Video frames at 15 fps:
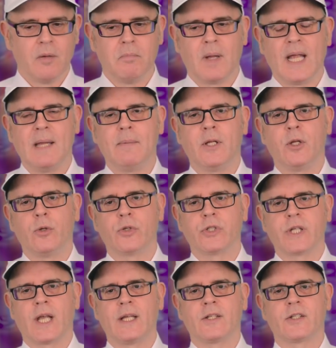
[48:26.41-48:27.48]
maybe you
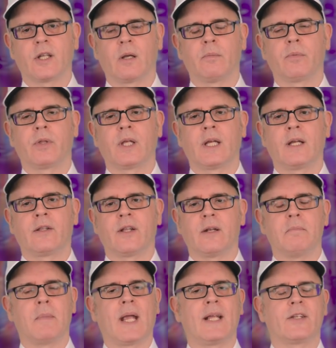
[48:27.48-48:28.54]
say something that
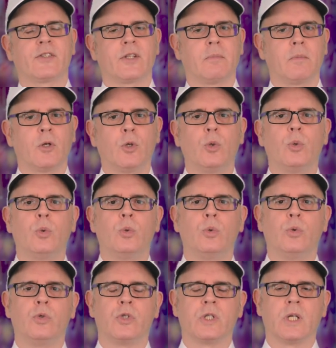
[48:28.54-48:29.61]
makes them
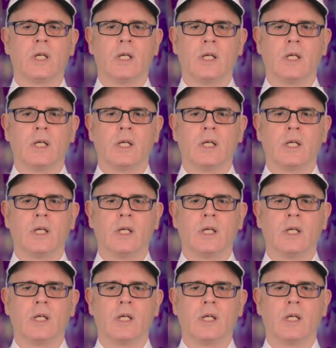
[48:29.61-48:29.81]
lose